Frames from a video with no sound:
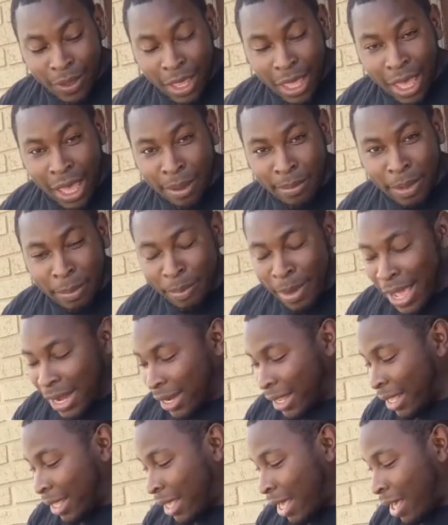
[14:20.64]
I'm up out of
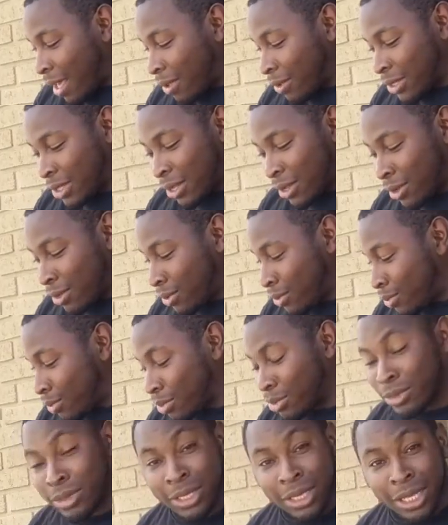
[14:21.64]
here, y'all. So
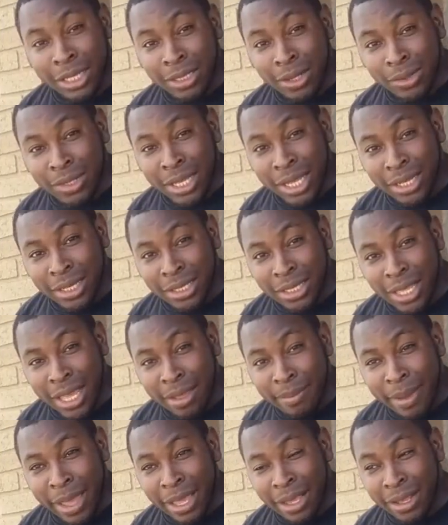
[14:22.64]
let's go set this thing
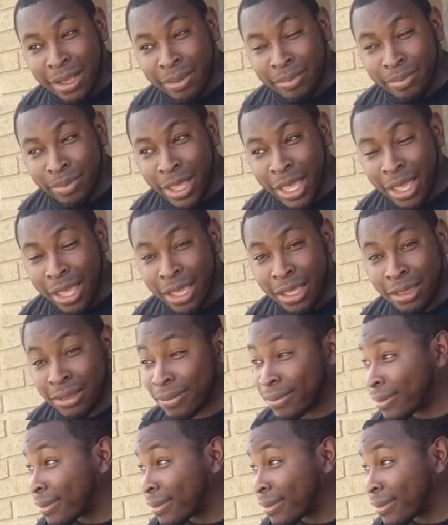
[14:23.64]
back up and